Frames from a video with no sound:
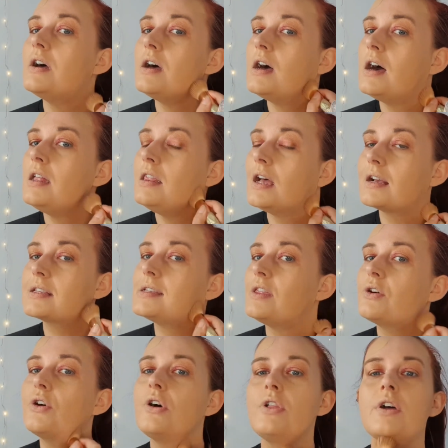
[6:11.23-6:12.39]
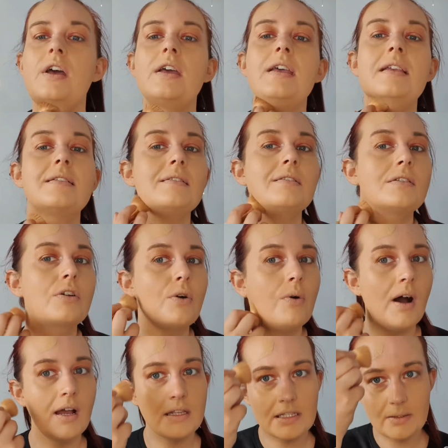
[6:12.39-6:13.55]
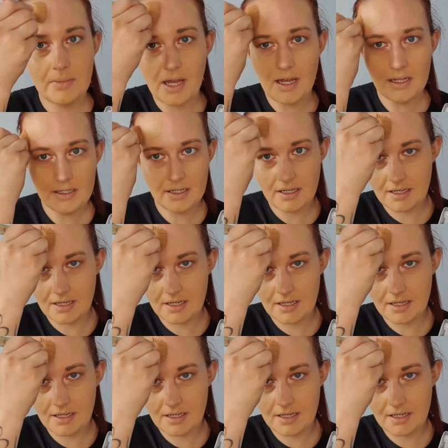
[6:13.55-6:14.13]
like I say, the colour isn't quite so bad.